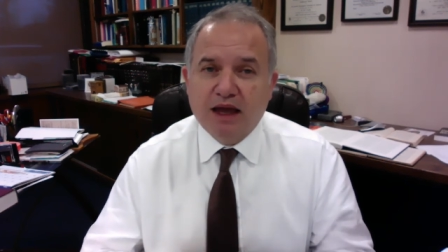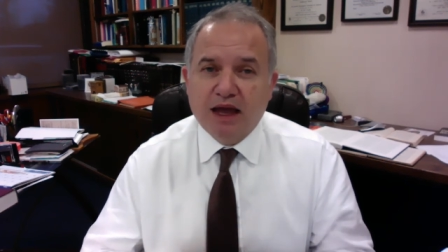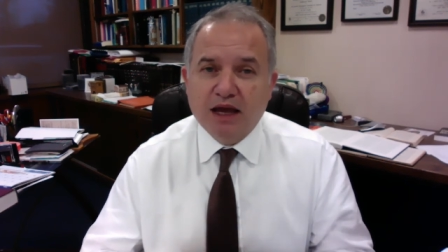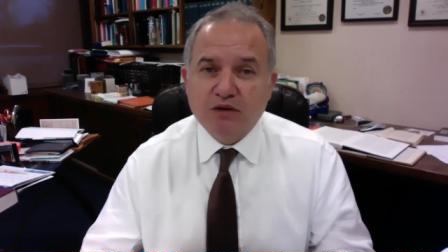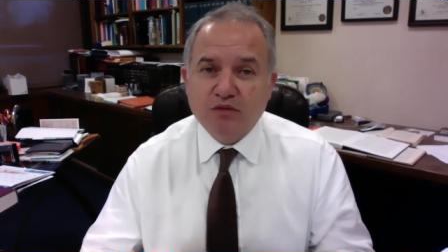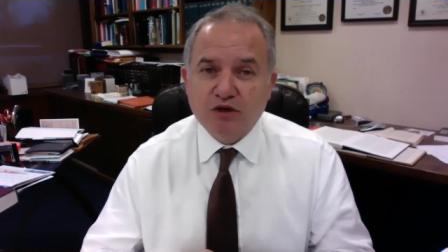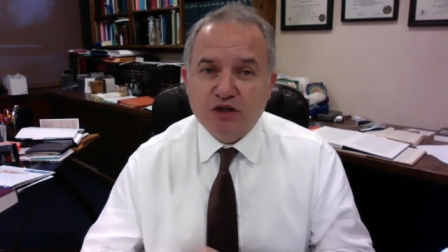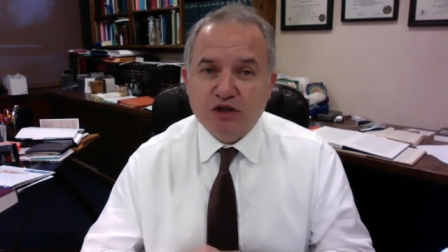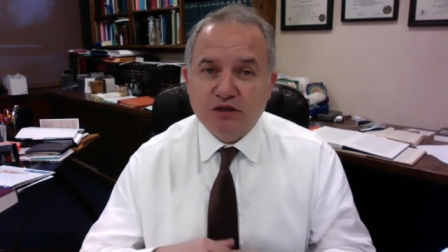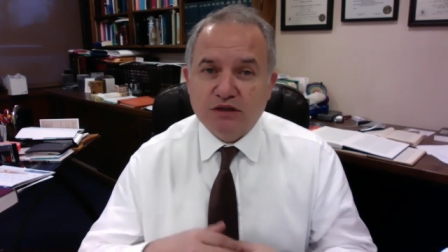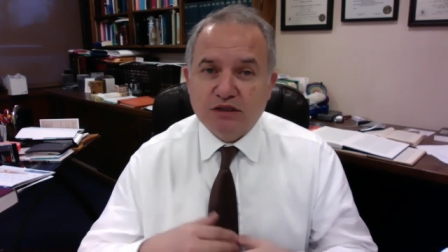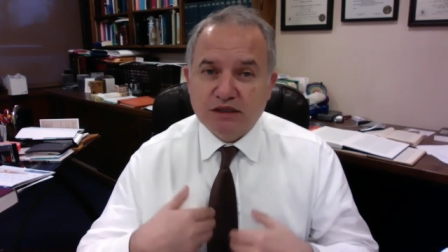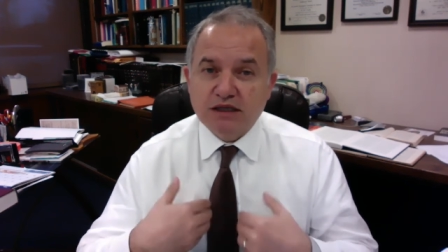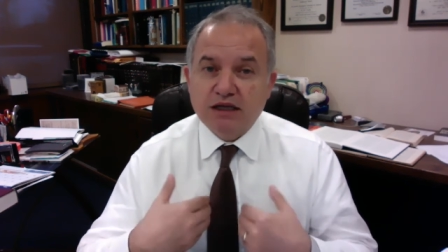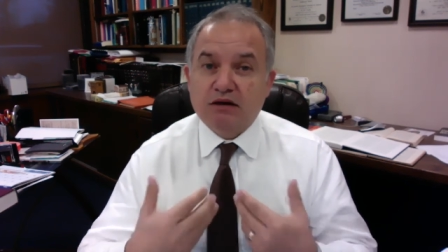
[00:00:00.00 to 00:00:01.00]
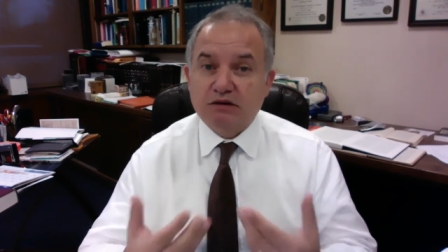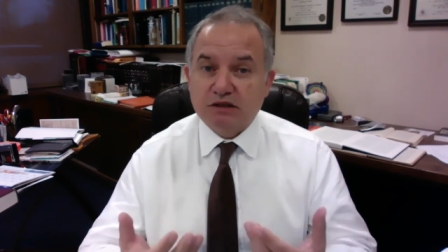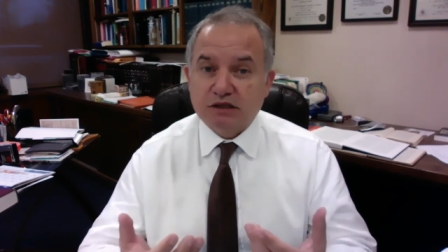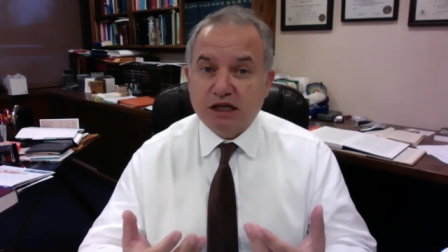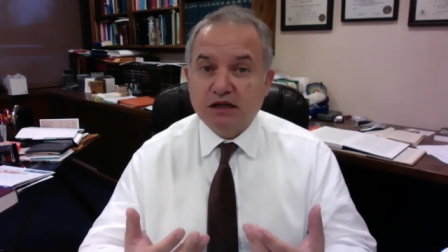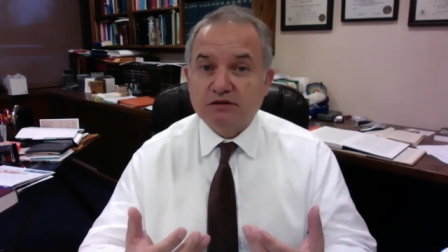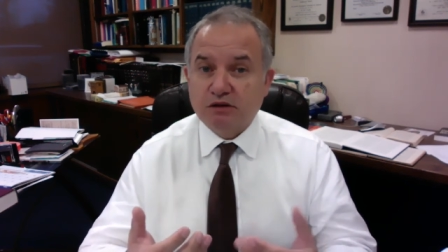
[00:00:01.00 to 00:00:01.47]
and we should see
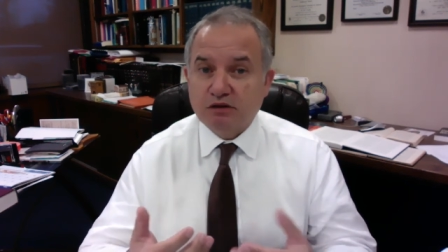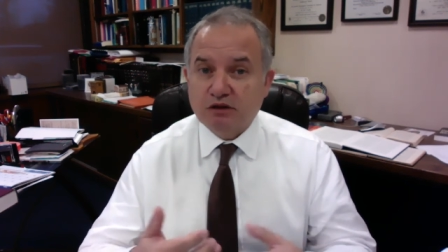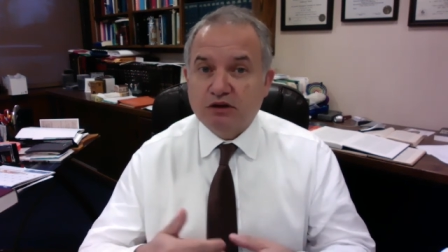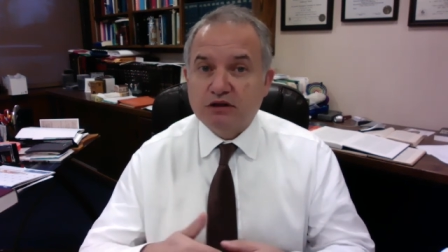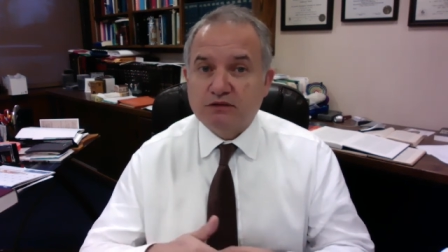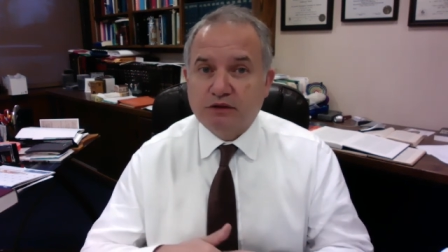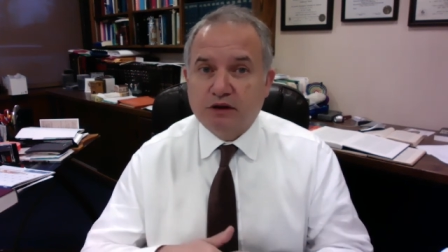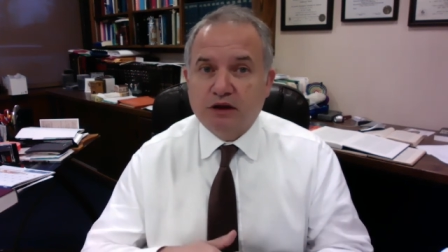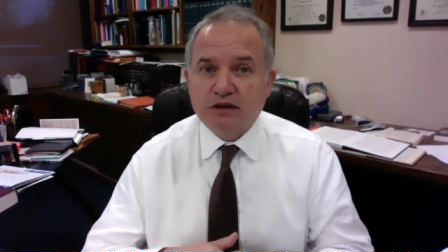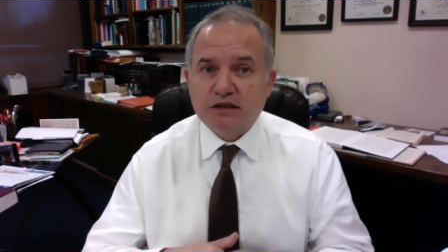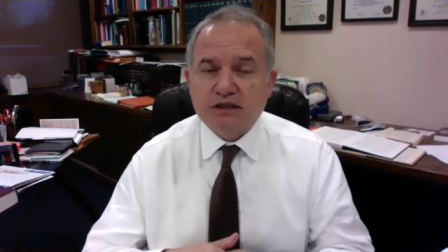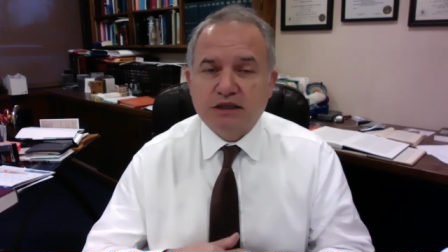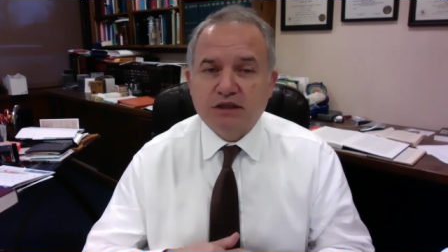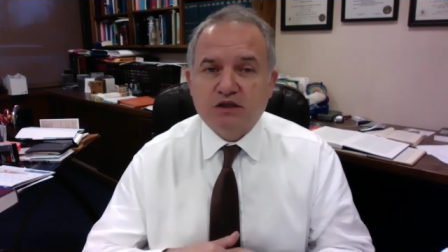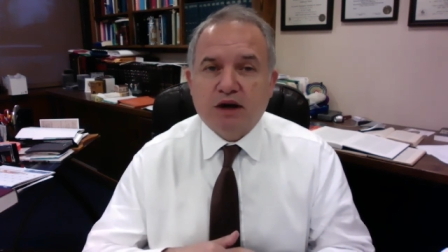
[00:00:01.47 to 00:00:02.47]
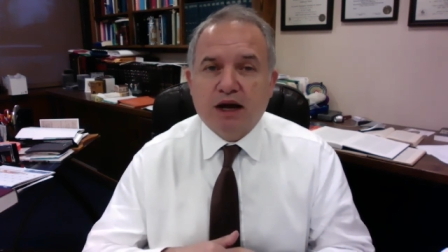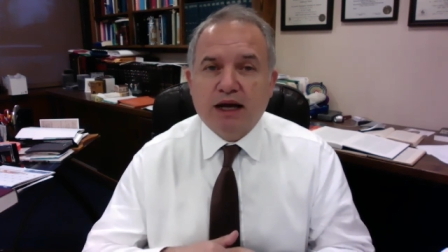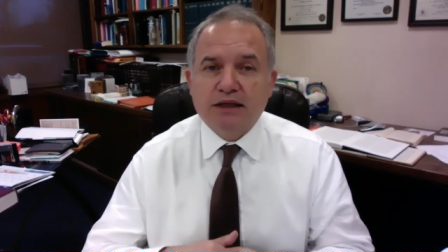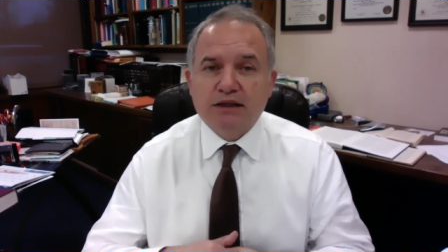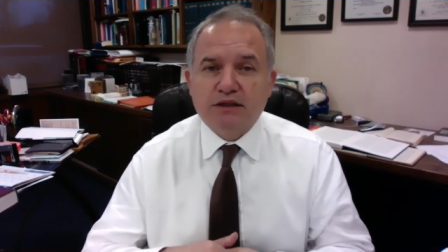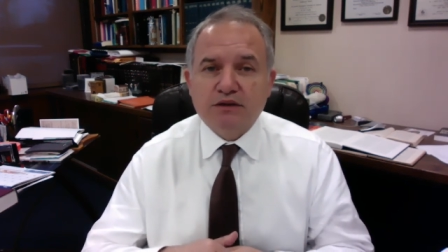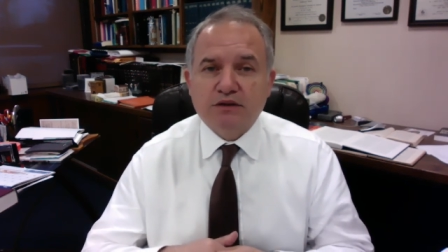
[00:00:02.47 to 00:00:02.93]
ourselves in those flaws and
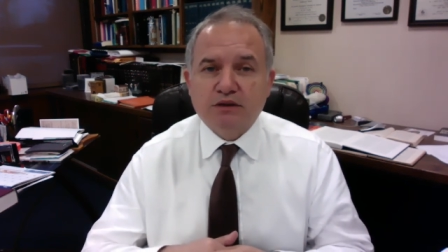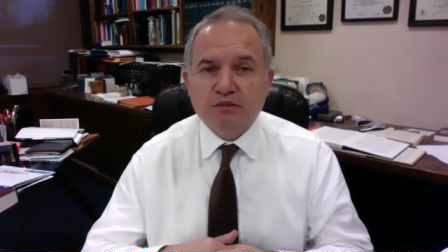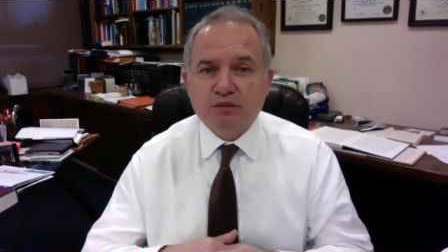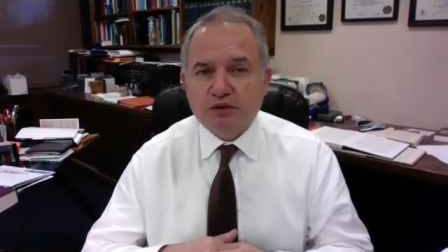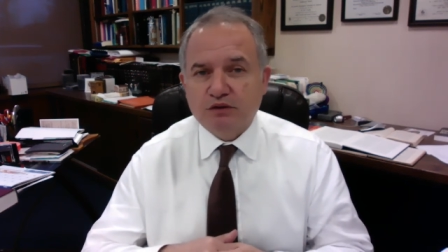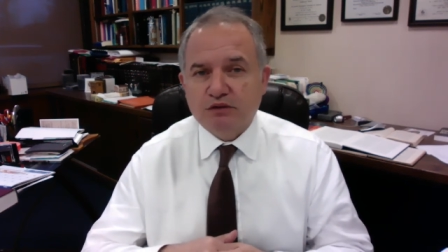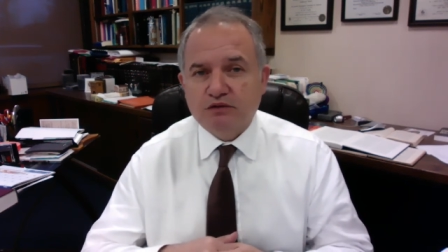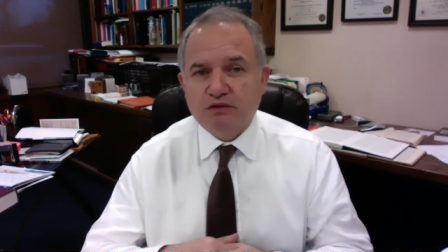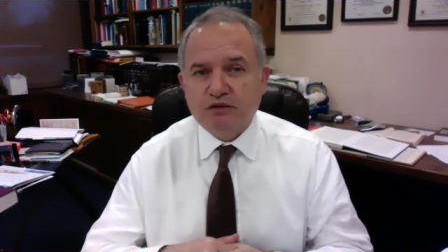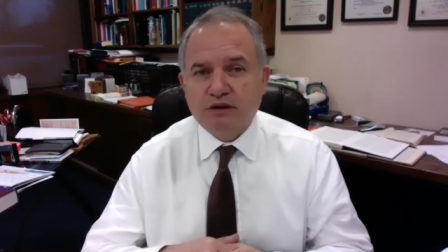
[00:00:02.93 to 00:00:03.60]
trying to improve.